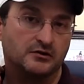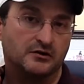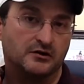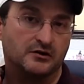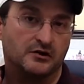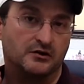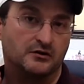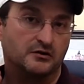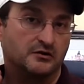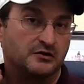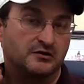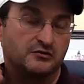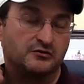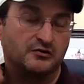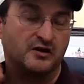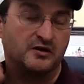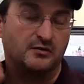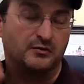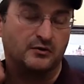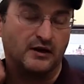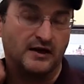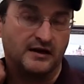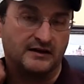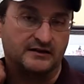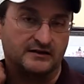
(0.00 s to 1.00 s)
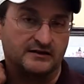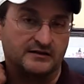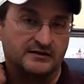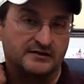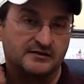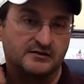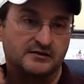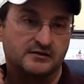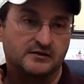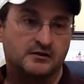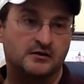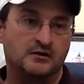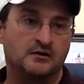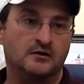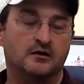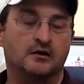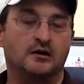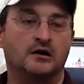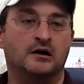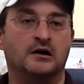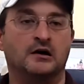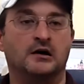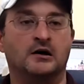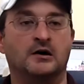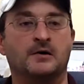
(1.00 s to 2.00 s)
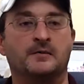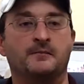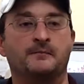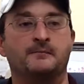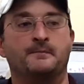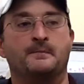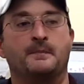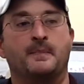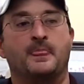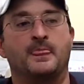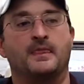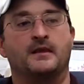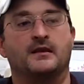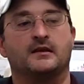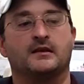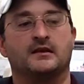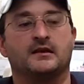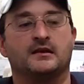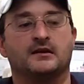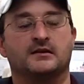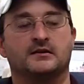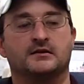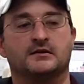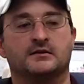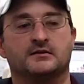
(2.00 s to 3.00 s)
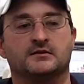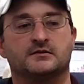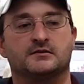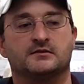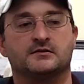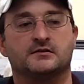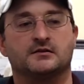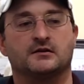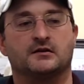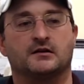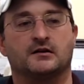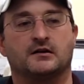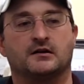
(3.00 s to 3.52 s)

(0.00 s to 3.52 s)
incredible athletes, and